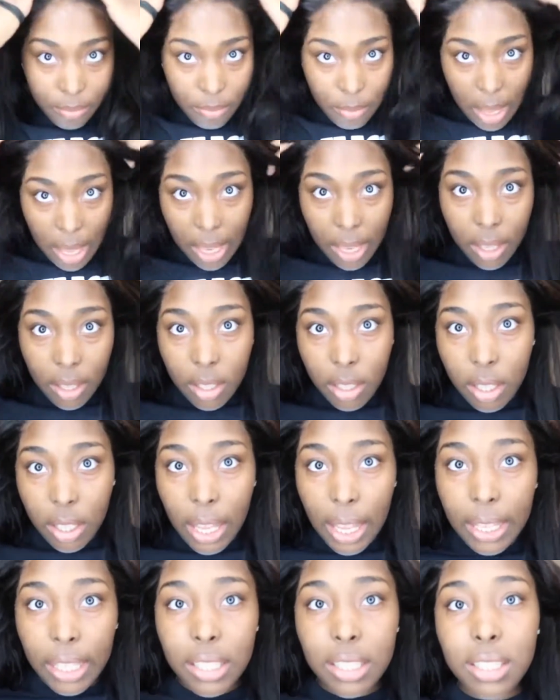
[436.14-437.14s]
make it look
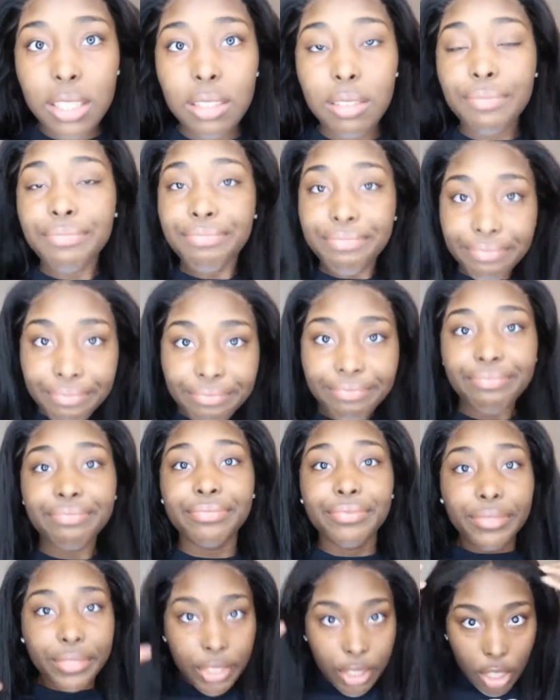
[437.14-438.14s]
like it's,
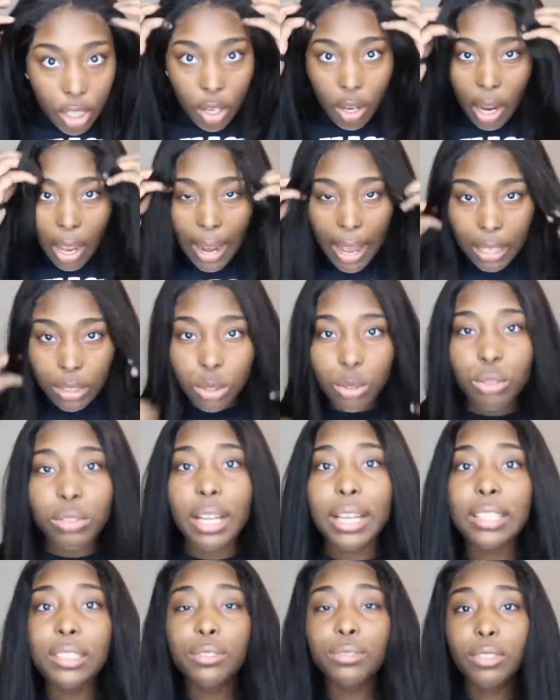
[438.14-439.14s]
you know, actual
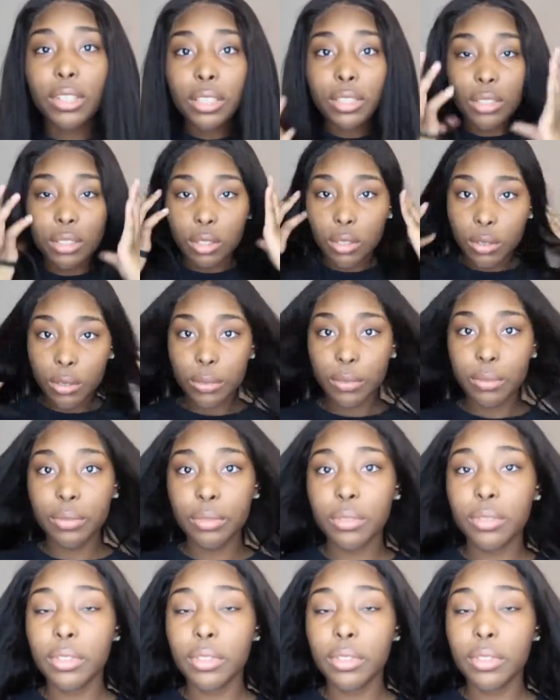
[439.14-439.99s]
nice frontal